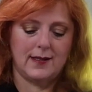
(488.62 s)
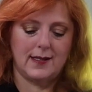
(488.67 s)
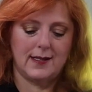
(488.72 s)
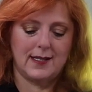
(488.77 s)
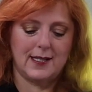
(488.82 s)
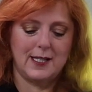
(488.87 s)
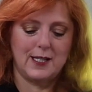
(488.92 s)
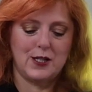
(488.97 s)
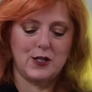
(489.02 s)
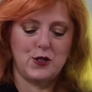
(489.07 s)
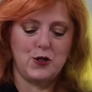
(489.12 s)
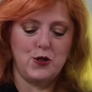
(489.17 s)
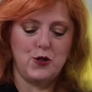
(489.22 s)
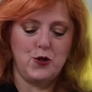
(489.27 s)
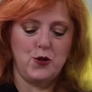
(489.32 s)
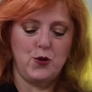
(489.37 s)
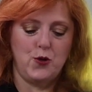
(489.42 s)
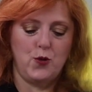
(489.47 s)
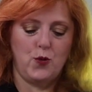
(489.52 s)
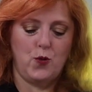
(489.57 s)
This is
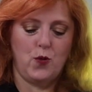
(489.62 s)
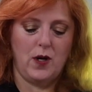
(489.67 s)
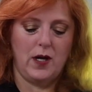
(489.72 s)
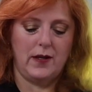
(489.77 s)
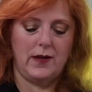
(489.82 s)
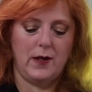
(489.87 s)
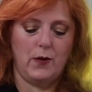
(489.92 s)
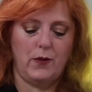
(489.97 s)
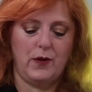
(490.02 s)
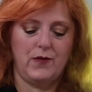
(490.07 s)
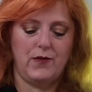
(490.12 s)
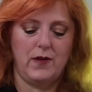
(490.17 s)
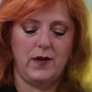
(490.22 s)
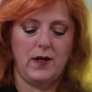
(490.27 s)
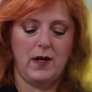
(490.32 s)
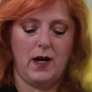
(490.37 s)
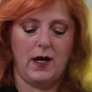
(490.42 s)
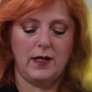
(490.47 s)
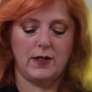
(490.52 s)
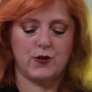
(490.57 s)
this new one that
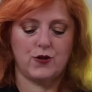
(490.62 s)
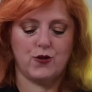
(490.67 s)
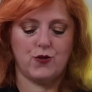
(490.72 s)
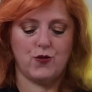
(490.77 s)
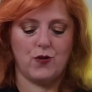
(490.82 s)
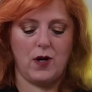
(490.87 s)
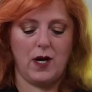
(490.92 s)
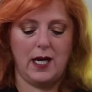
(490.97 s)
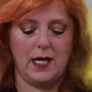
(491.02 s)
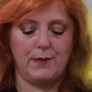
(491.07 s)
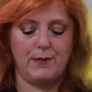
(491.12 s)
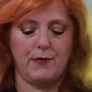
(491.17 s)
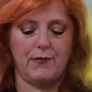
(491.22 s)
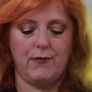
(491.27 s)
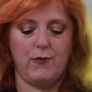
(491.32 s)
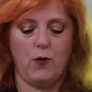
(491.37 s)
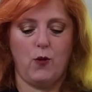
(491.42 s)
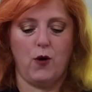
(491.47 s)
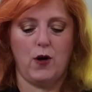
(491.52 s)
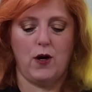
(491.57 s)
we've not
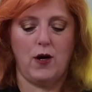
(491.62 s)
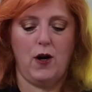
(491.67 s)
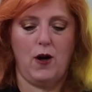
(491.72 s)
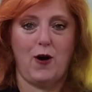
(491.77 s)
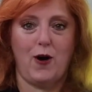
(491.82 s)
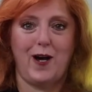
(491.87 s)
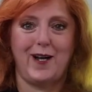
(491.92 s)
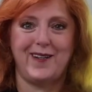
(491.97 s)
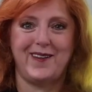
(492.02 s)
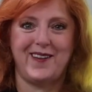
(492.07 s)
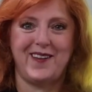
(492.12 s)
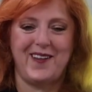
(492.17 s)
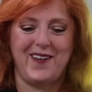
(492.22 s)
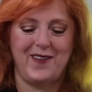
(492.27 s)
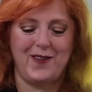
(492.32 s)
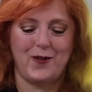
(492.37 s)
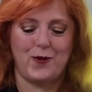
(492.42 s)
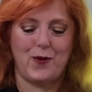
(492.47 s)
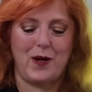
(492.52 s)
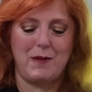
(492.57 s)
tried before
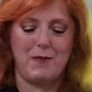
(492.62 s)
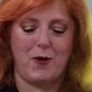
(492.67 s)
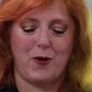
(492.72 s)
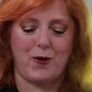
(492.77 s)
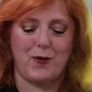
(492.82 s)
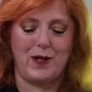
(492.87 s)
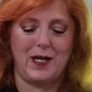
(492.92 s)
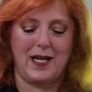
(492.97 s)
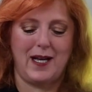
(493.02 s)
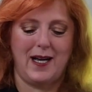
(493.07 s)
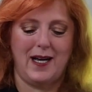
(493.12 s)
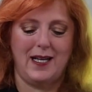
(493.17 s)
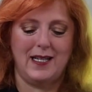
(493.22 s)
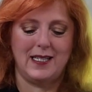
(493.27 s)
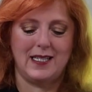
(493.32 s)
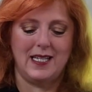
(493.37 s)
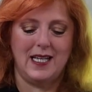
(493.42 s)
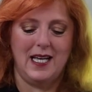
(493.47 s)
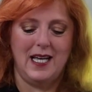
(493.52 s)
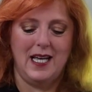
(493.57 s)
on the Great Margarita
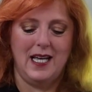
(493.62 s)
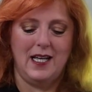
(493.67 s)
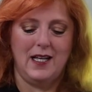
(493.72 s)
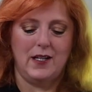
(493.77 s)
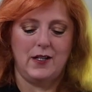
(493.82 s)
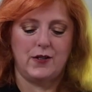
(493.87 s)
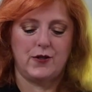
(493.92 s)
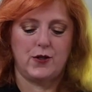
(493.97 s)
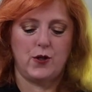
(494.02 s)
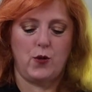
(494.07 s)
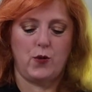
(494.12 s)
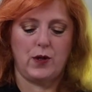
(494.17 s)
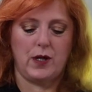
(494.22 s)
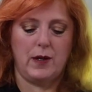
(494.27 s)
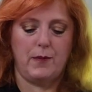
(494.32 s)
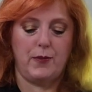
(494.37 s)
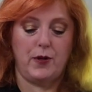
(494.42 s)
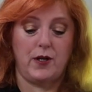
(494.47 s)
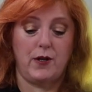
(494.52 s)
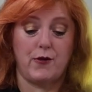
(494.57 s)
Hunt.
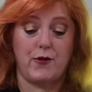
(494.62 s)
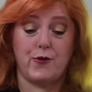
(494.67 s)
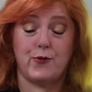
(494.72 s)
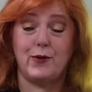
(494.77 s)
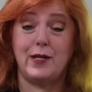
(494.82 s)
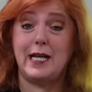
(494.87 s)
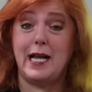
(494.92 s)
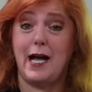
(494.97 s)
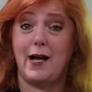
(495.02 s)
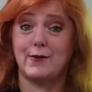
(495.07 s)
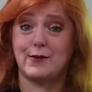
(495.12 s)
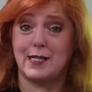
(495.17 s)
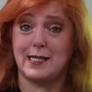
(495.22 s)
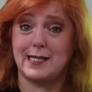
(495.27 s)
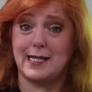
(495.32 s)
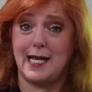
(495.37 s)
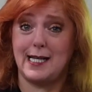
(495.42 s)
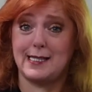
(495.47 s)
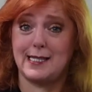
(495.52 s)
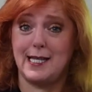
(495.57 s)
So we're going to put in 3
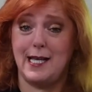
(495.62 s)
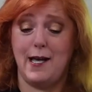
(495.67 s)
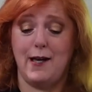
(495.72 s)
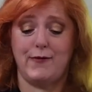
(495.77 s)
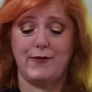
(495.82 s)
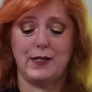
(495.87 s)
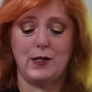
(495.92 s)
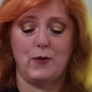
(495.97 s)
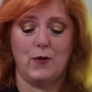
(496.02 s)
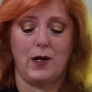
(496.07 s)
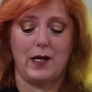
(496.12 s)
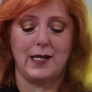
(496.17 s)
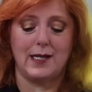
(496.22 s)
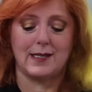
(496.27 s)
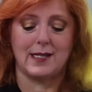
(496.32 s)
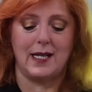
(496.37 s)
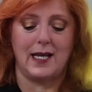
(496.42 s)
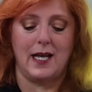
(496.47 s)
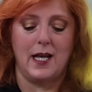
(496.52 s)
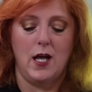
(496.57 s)
ounces. That's a hefty
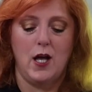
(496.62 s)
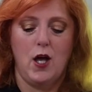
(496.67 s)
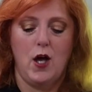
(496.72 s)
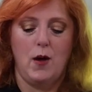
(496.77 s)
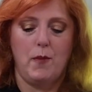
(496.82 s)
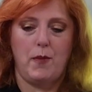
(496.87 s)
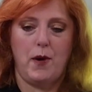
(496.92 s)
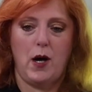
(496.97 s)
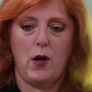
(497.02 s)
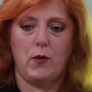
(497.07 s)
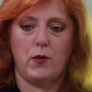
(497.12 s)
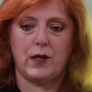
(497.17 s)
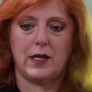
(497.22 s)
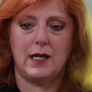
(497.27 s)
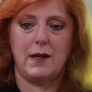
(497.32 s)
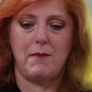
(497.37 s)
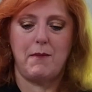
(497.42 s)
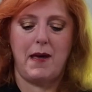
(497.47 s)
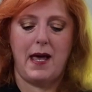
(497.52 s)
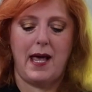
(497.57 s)
one, isn't it?
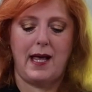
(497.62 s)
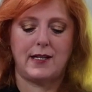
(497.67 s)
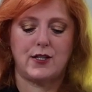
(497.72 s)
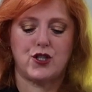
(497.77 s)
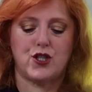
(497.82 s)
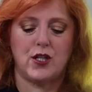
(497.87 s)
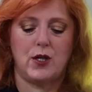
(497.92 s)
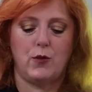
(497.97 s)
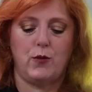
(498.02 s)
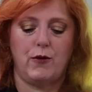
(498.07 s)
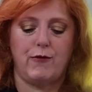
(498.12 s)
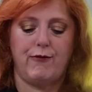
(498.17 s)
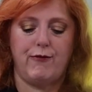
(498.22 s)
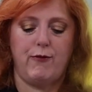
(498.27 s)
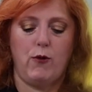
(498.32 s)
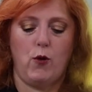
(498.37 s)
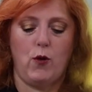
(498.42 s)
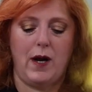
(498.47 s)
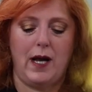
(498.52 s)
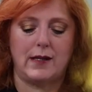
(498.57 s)
But we're going to match
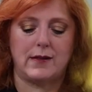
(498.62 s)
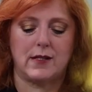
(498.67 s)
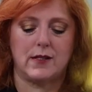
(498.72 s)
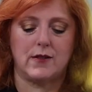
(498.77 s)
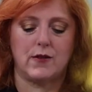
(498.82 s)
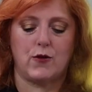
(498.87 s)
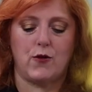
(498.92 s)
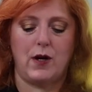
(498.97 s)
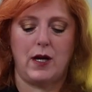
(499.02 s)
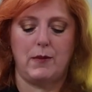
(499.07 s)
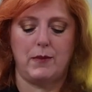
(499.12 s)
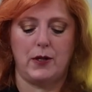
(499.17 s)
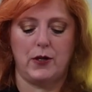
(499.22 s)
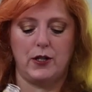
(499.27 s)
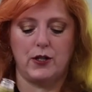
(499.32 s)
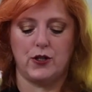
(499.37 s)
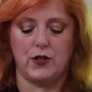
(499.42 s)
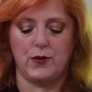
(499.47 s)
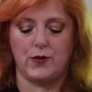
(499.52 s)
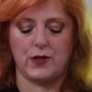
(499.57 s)
it with 4 ounces of
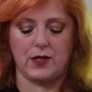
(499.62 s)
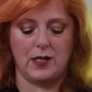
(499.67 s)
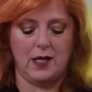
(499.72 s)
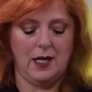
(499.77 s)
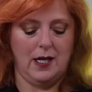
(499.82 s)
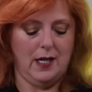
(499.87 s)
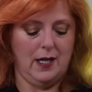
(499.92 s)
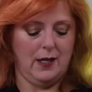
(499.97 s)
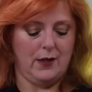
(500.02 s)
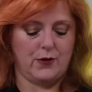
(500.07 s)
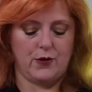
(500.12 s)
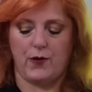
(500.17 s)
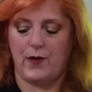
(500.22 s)
cranberry juice.